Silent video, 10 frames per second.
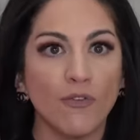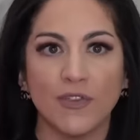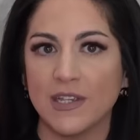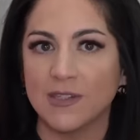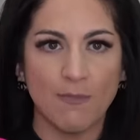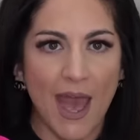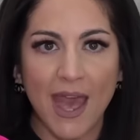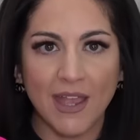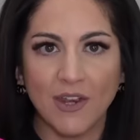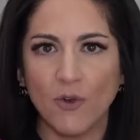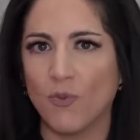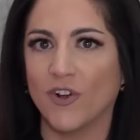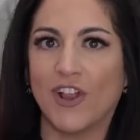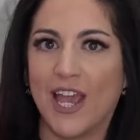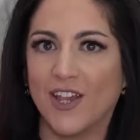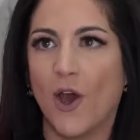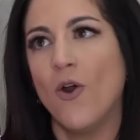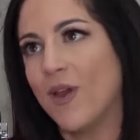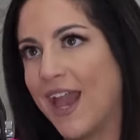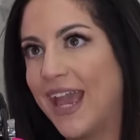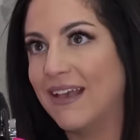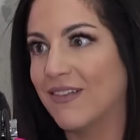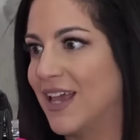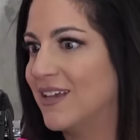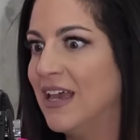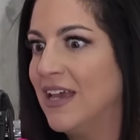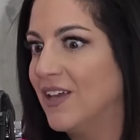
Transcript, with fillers: of these men were like, okay, like,